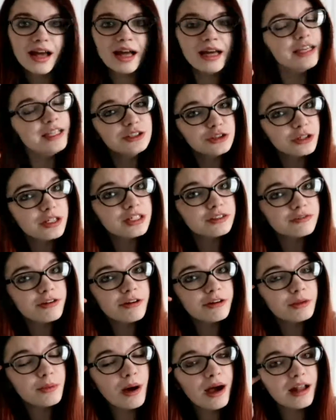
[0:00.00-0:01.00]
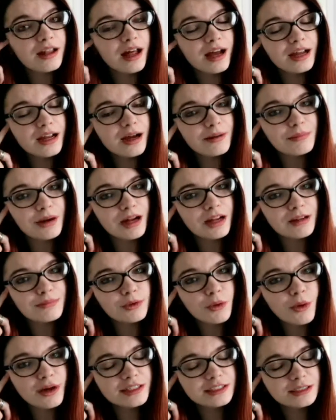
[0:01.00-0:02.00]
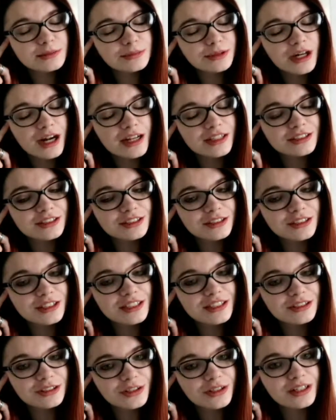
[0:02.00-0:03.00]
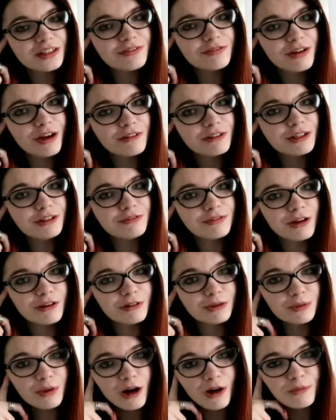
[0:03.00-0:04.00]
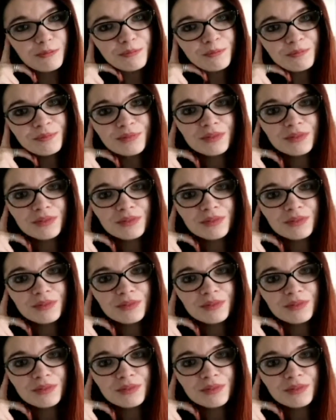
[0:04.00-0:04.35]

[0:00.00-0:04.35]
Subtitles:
He took it very well. I am quite surprised. He took it very, very well.